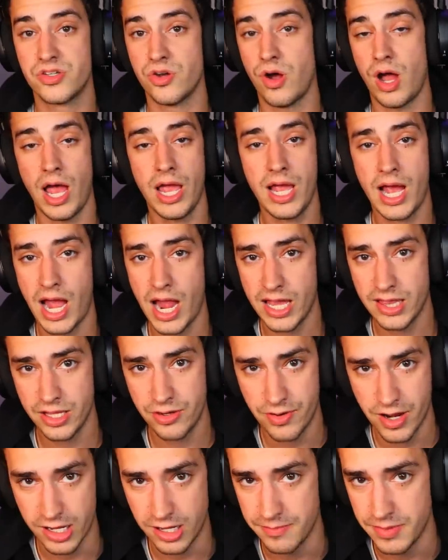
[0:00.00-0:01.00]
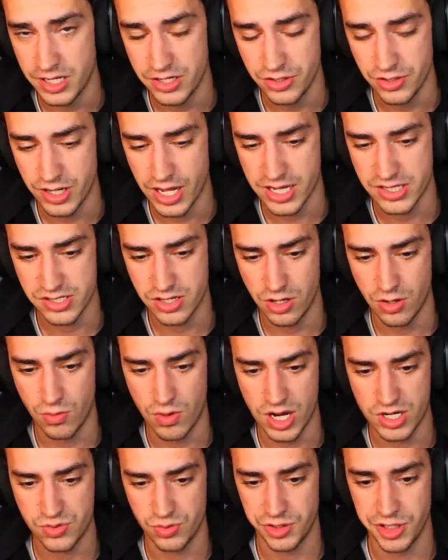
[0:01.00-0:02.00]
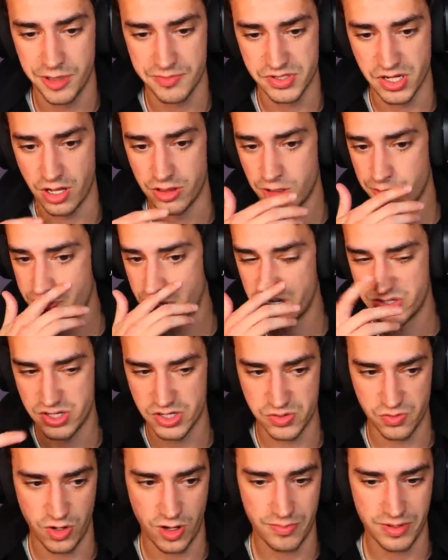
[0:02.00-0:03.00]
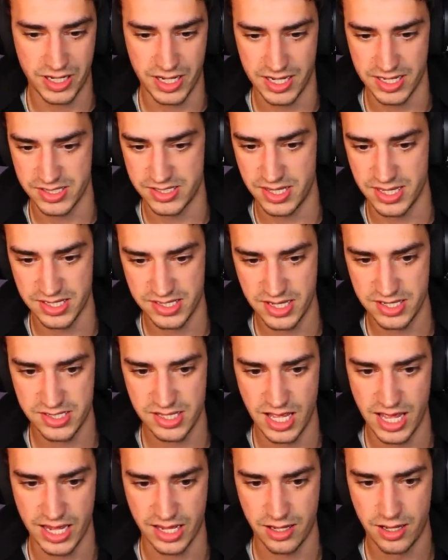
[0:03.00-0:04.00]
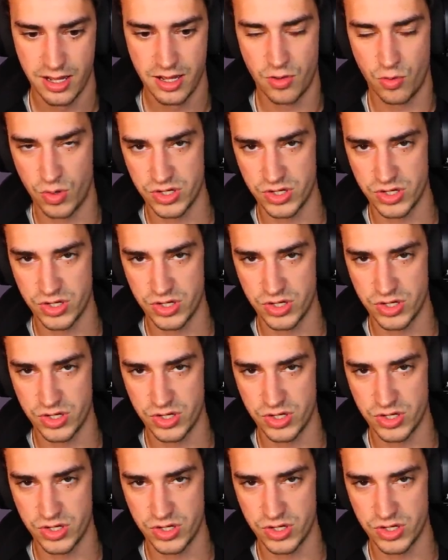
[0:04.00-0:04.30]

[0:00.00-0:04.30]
So I highly recommend you guys go watch William's other parts as well because this is like,